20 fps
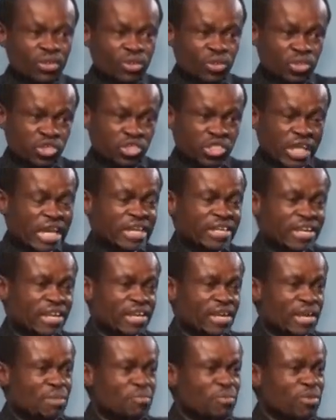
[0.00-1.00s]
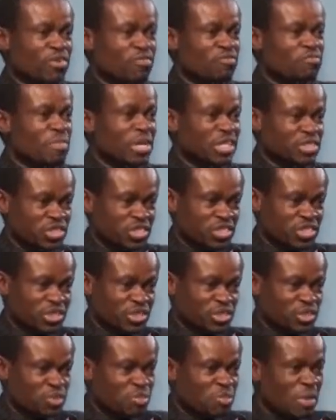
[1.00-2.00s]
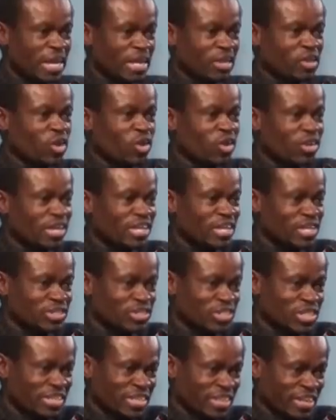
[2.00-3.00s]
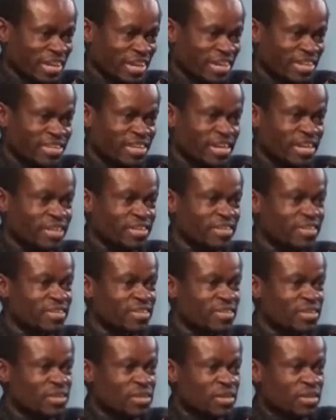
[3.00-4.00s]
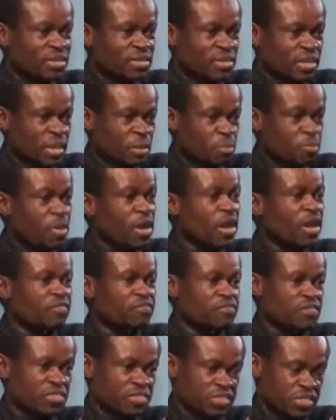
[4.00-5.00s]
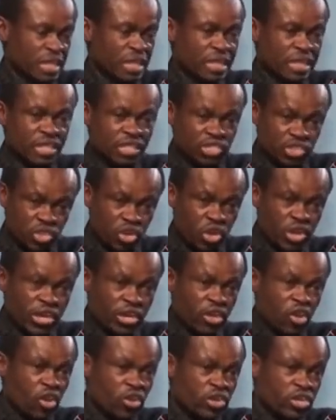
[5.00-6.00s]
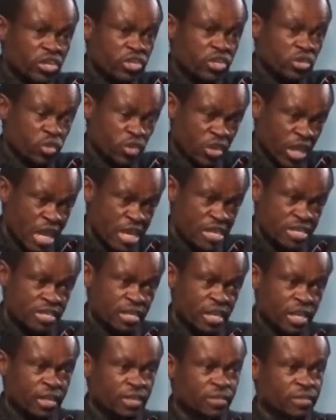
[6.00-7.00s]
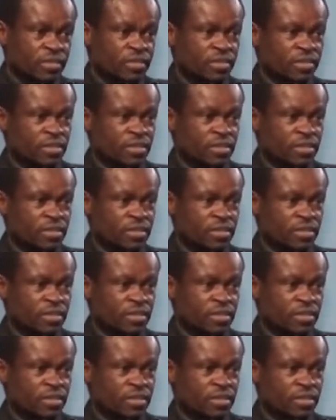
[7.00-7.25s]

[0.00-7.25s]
to send a number of messages to my colleagues in Kenya that a powerful thing is going on in Uganda,